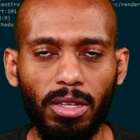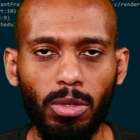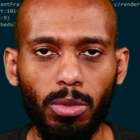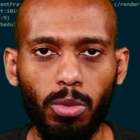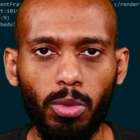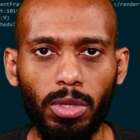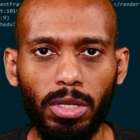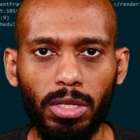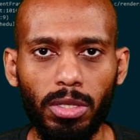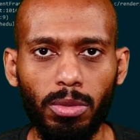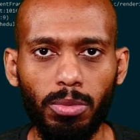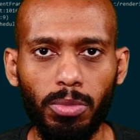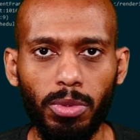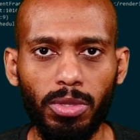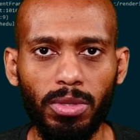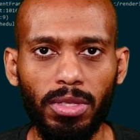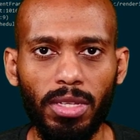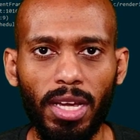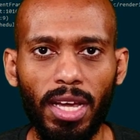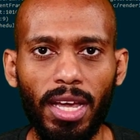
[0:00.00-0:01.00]
where you
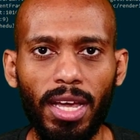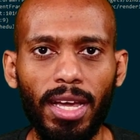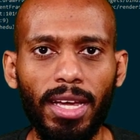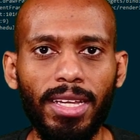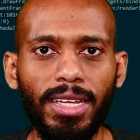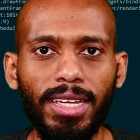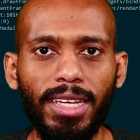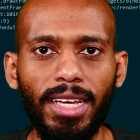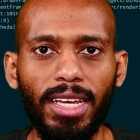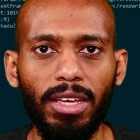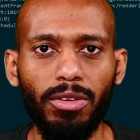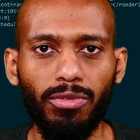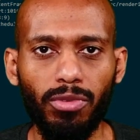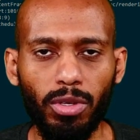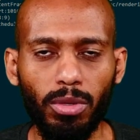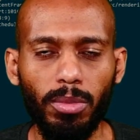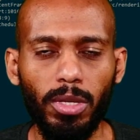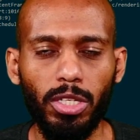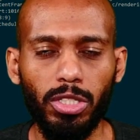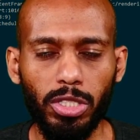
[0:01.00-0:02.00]
put the
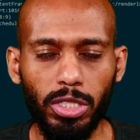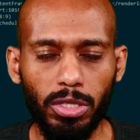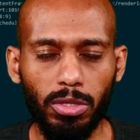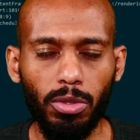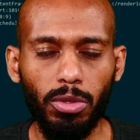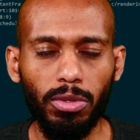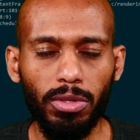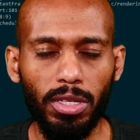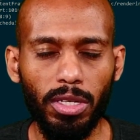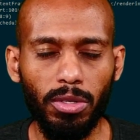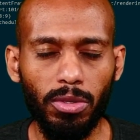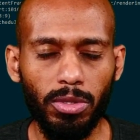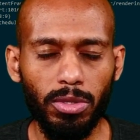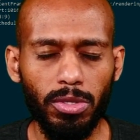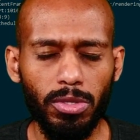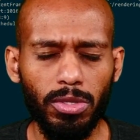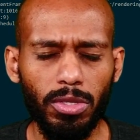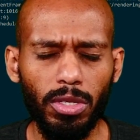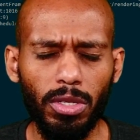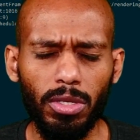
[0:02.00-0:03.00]
information or the
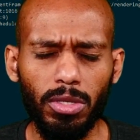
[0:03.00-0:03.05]
notes.